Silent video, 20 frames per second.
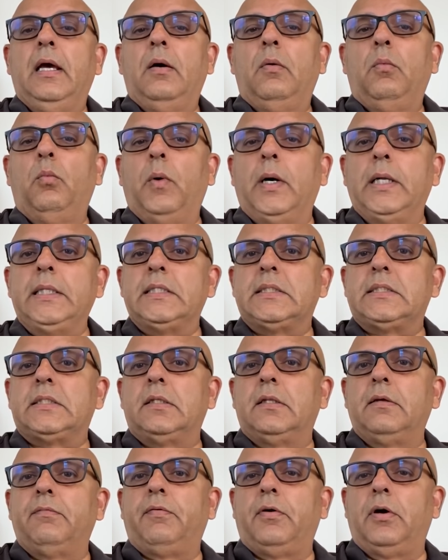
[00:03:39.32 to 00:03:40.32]
Once
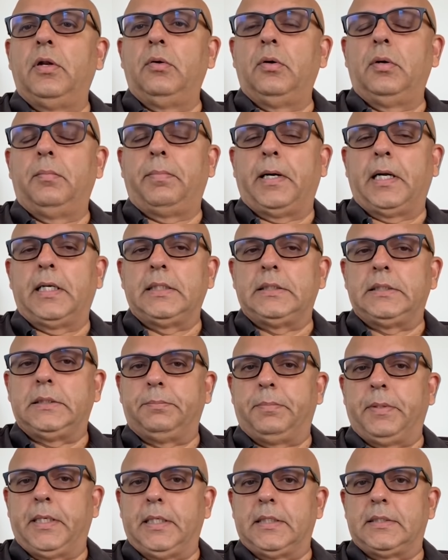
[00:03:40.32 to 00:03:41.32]
the follower
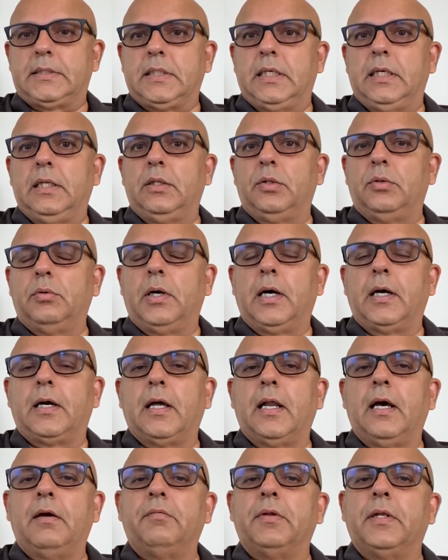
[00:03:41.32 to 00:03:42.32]
participates in Dua
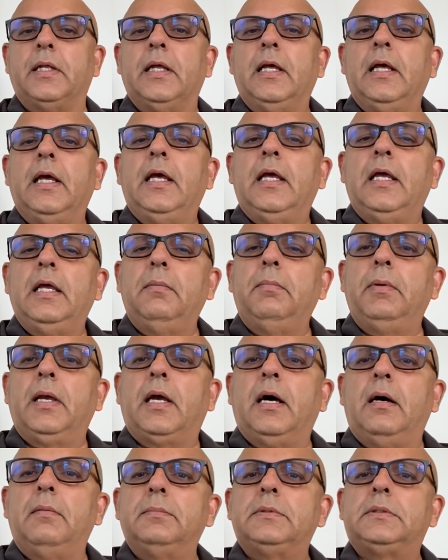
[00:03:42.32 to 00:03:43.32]
Karavi, he
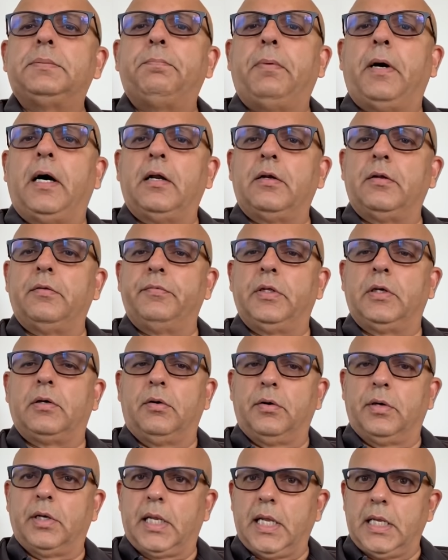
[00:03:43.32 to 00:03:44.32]
becomes part of the
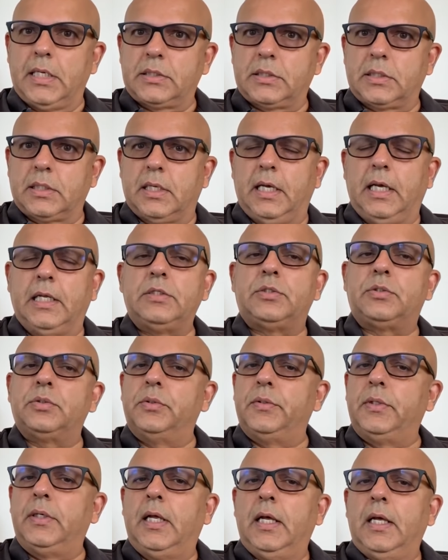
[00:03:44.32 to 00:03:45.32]
congregation, and
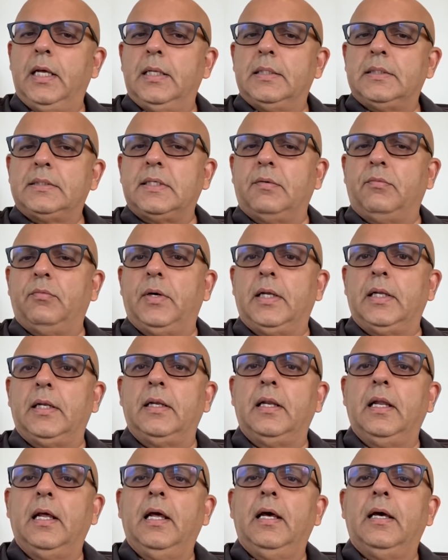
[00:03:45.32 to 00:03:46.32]
soon
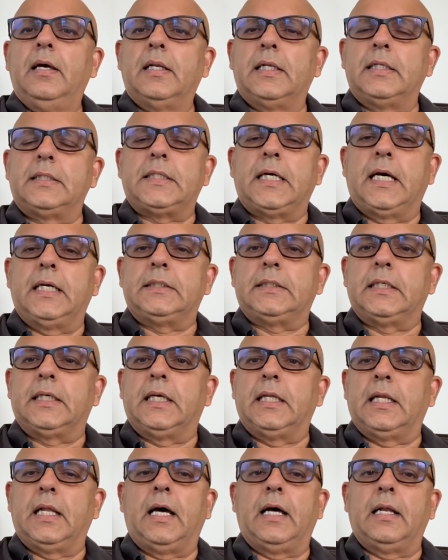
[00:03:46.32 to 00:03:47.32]
someone recites a
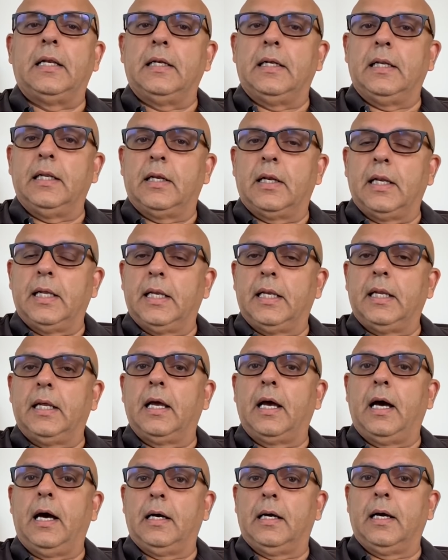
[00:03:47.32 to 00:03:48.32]
Ginan declaring
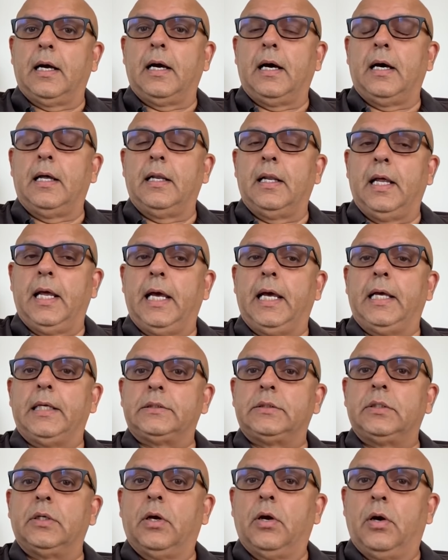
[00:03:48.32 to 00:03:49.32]
Aga Khan
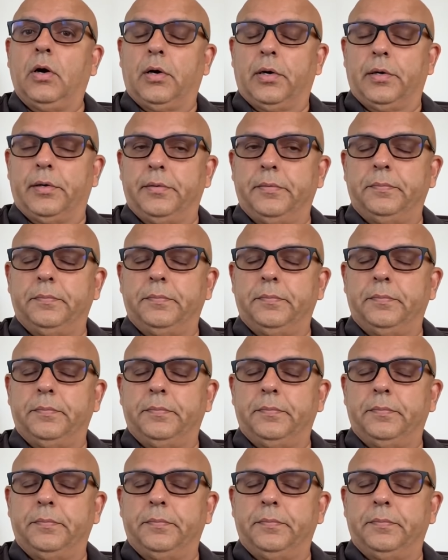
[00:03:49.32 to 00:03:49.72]
as God.